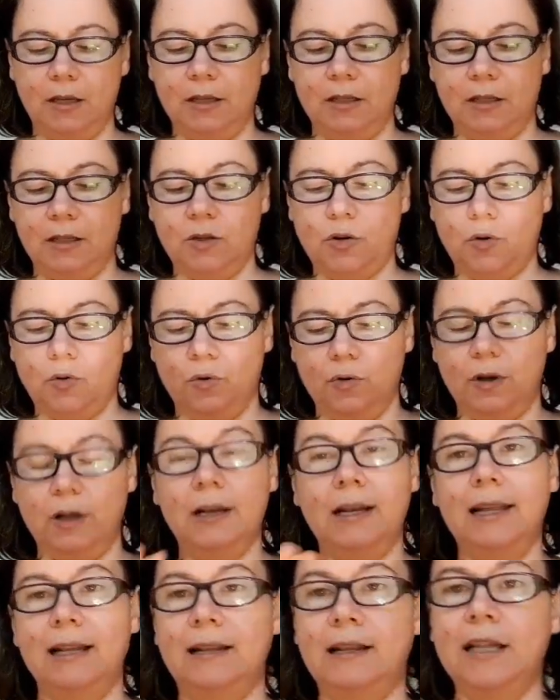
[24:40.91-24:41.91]
So
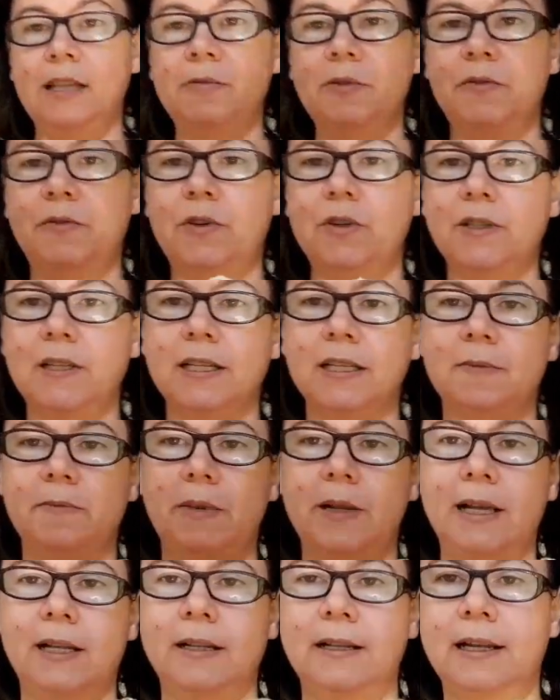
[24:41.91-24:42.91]
let me first
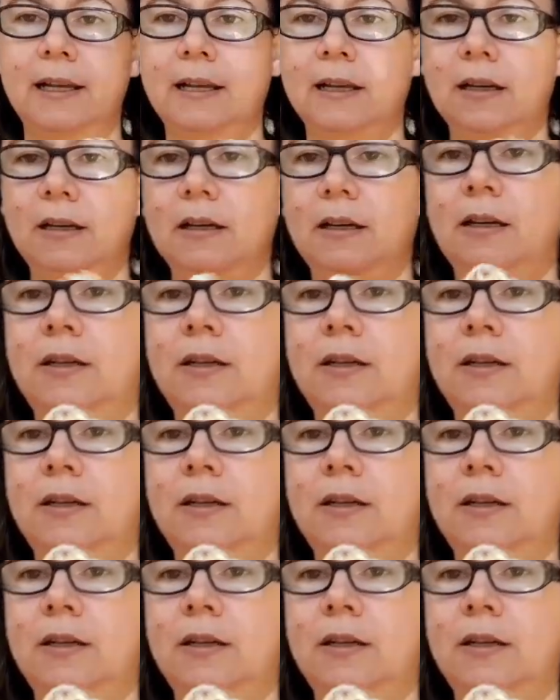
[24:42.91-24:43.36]
explain like